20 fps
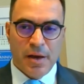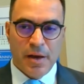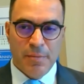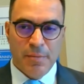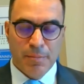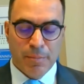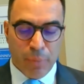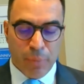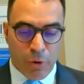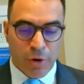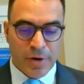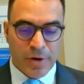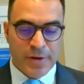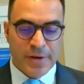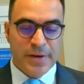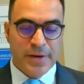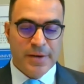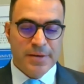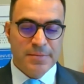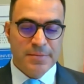
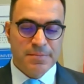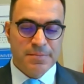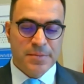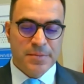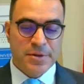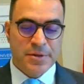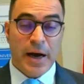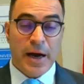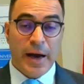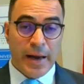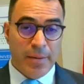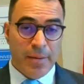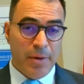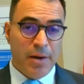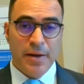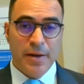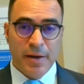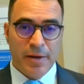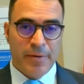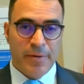important and
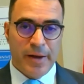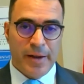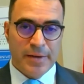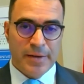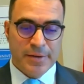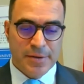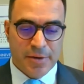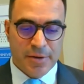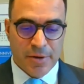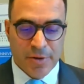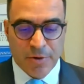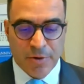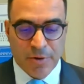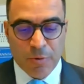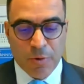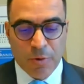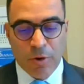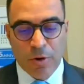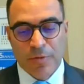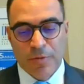timely event on the
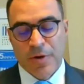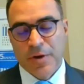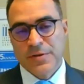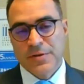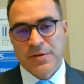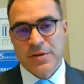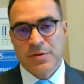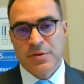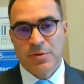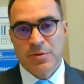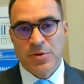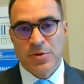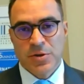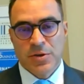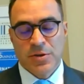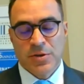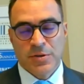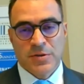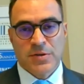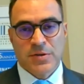role of
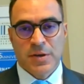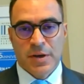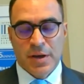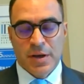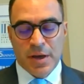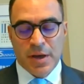constitutions